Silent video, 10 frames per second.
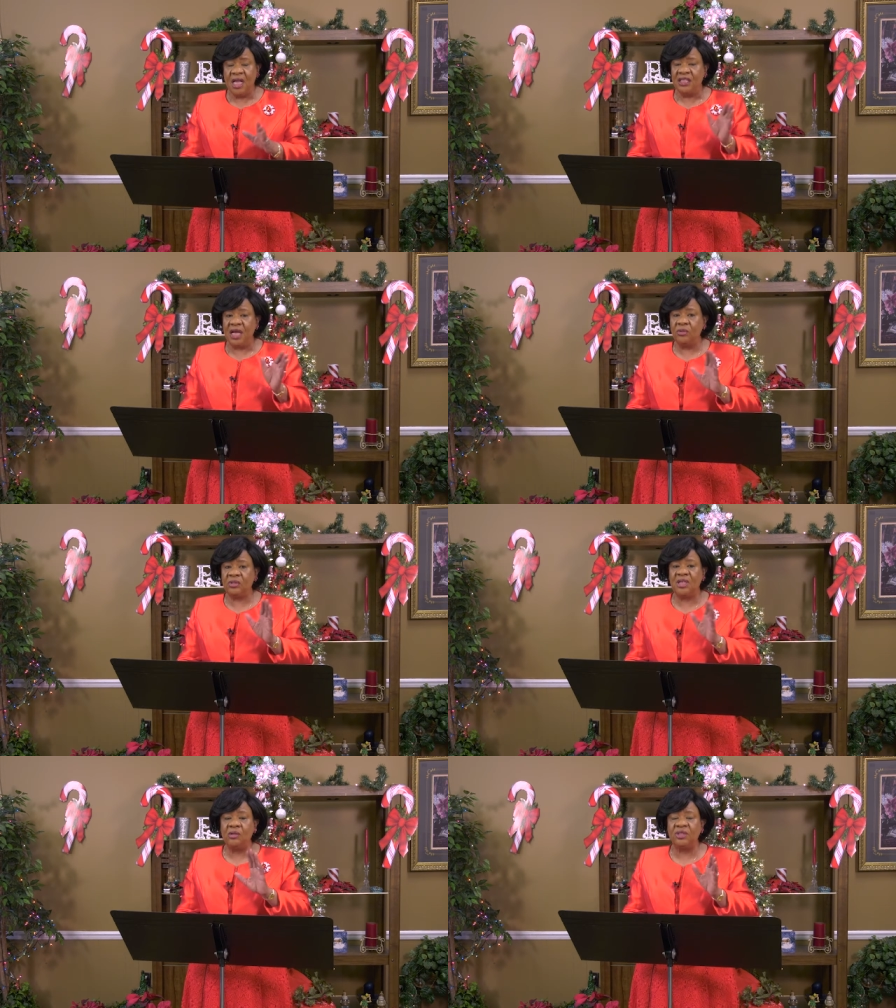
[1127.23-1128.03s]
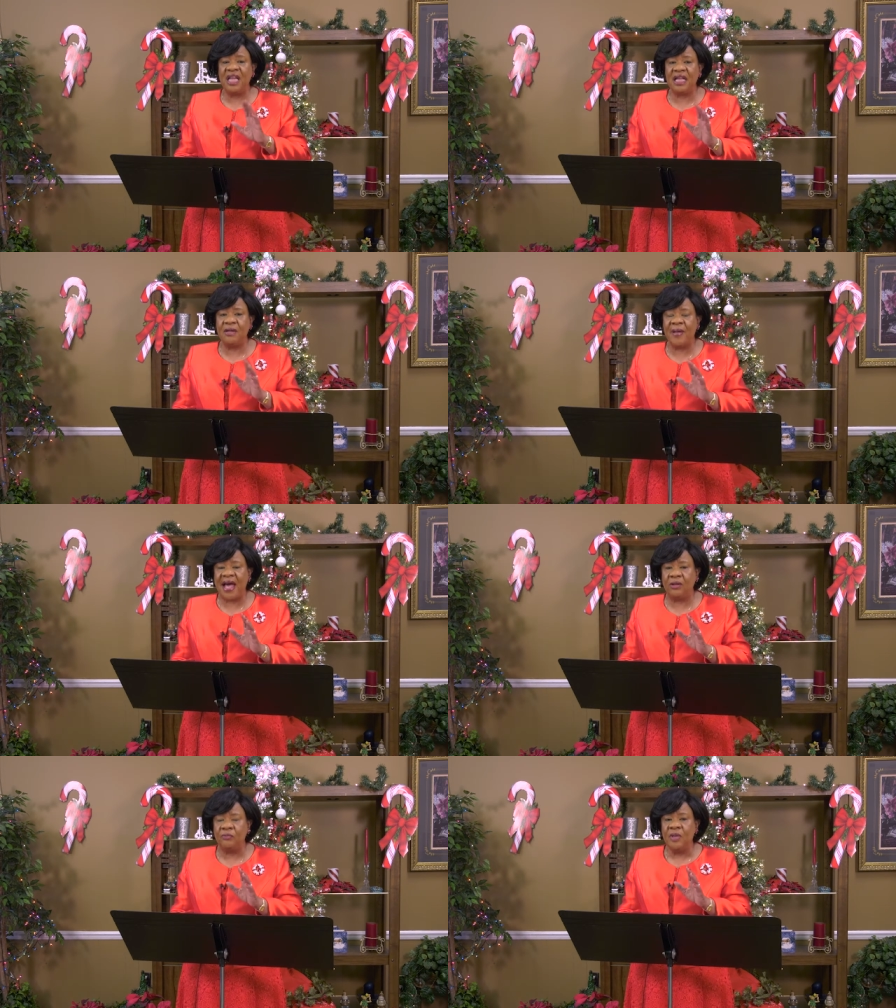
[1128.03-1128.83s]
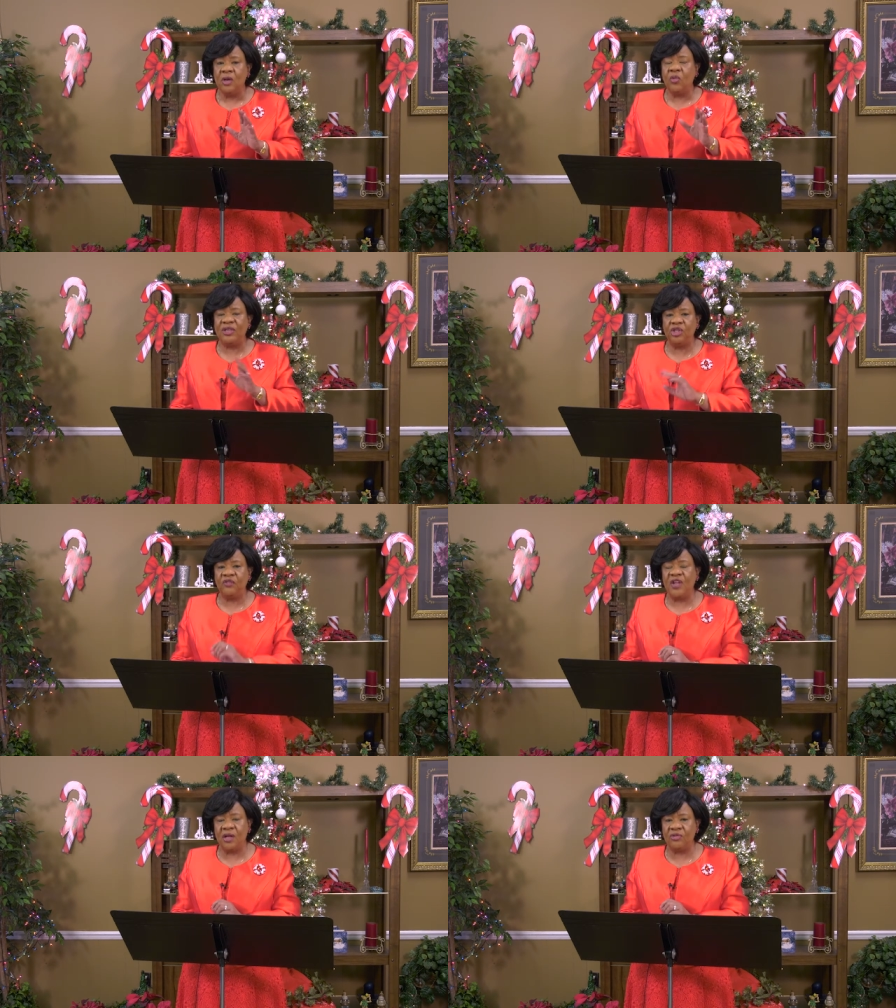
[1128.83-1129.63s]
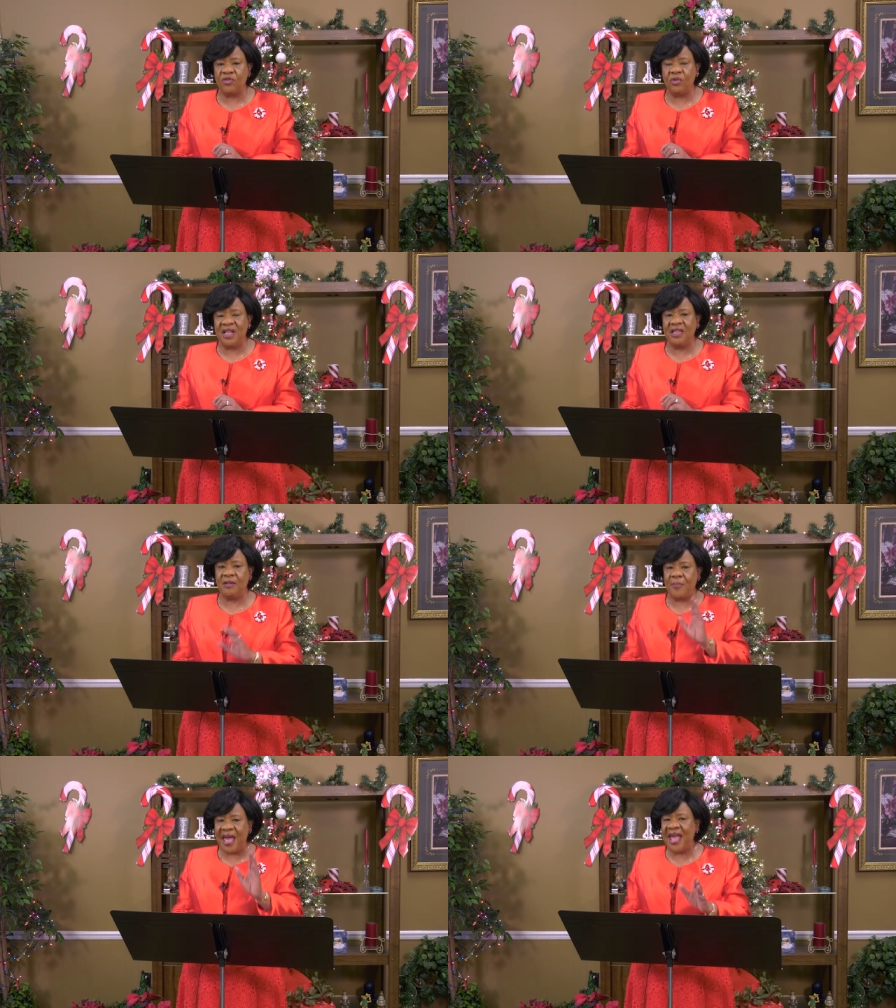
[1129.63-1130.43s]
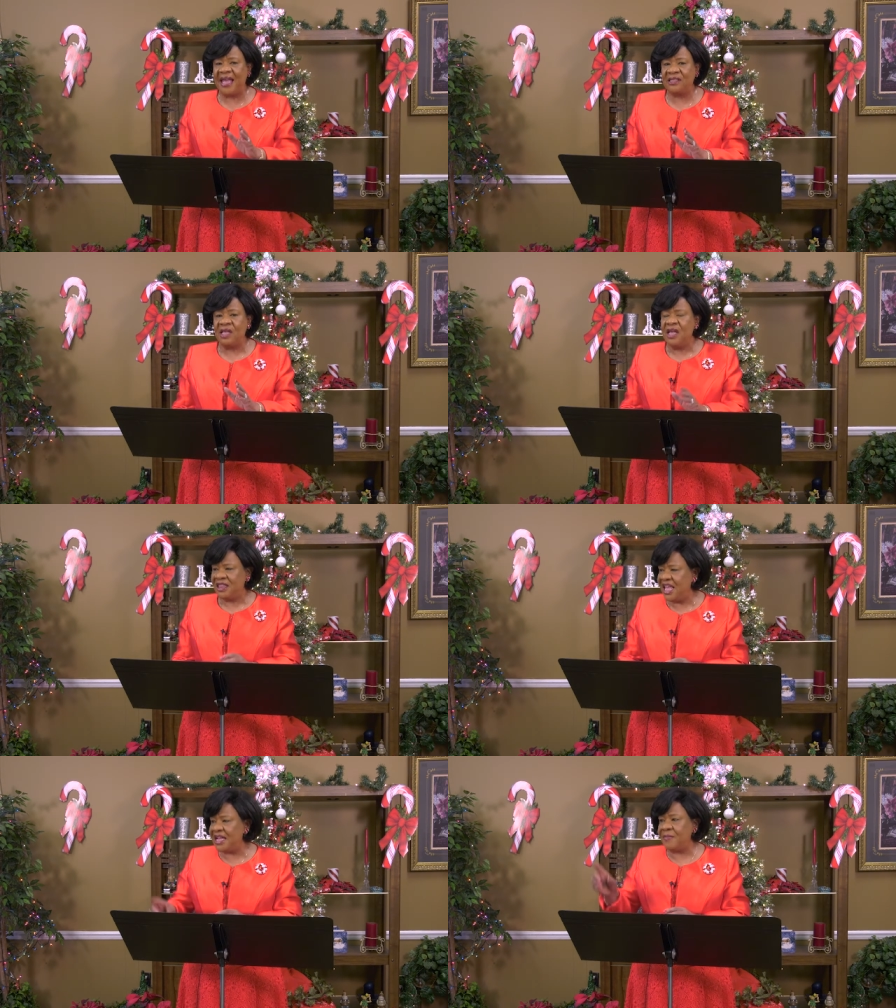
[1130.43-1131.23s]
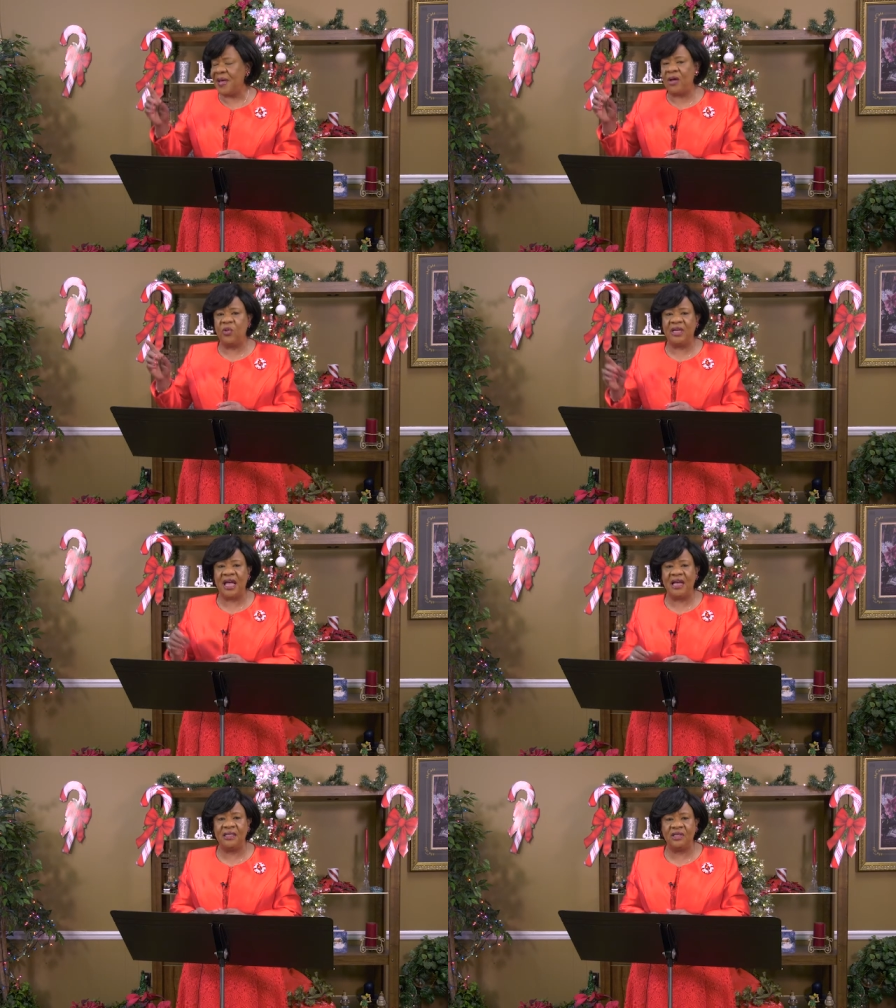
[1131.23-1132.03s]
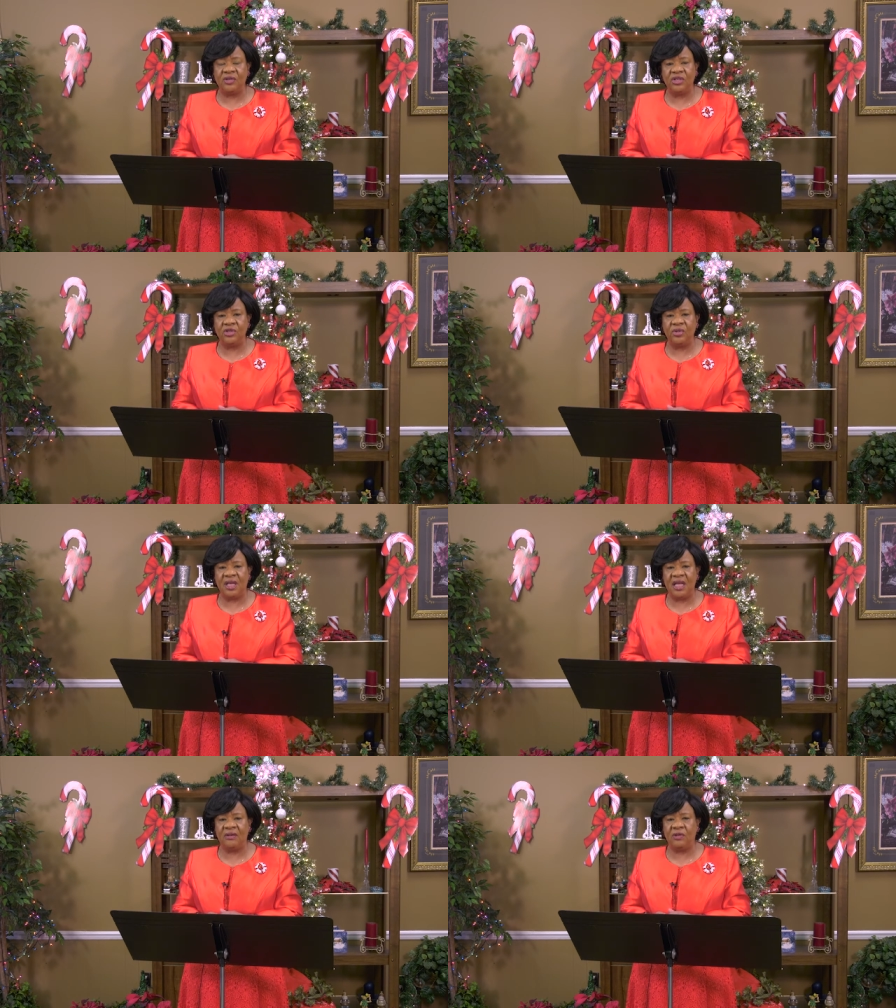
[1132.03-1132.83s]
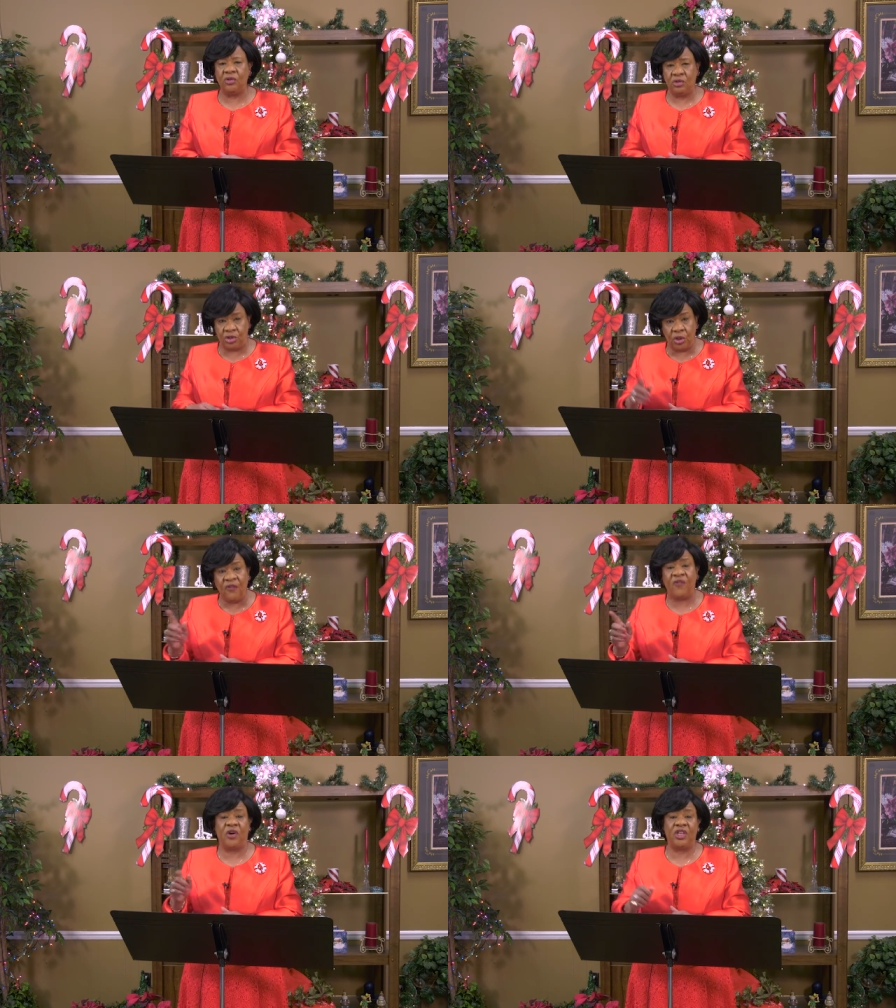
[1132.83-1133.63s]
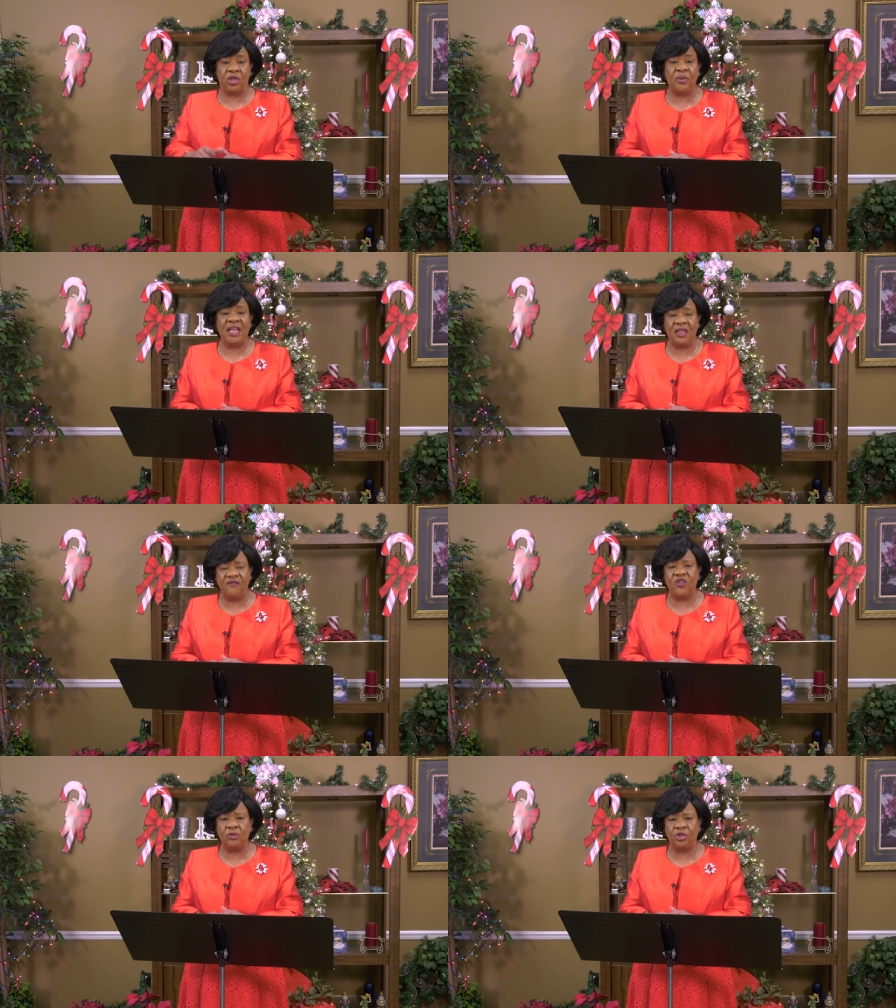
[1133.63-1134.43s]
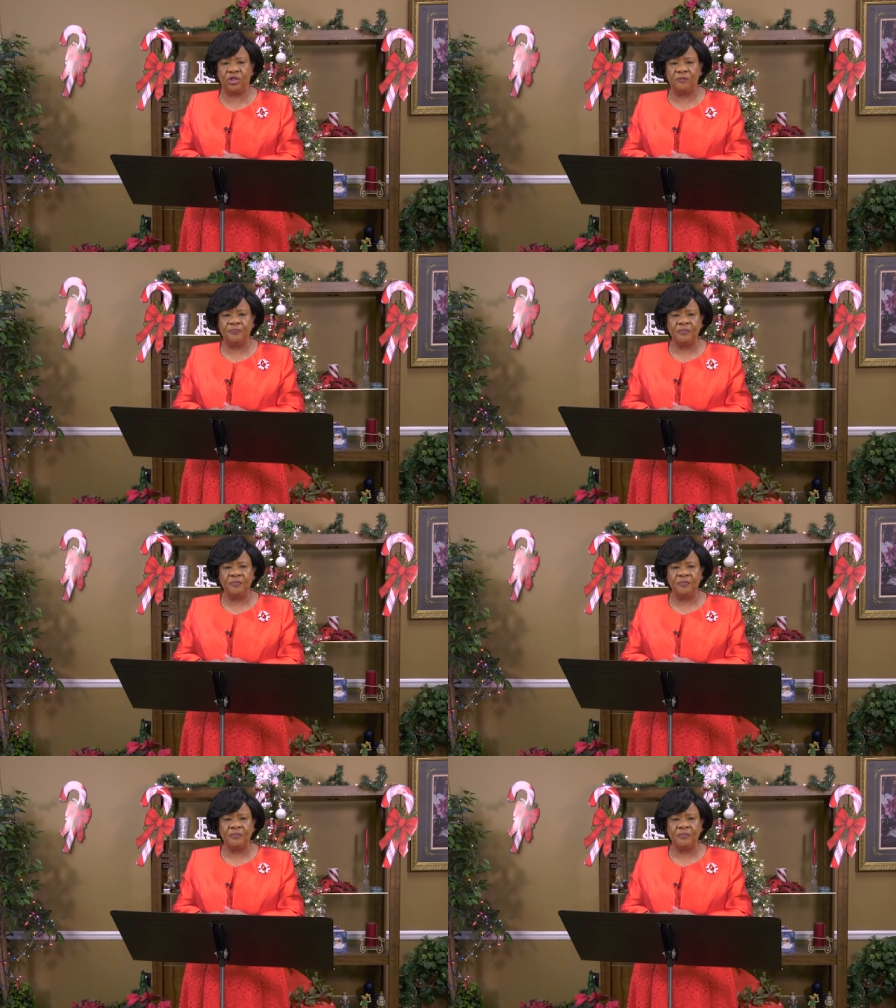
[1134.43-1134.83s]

Don't don't think about what you've gone through in the past. Think about what God is going to do you do for you in the future.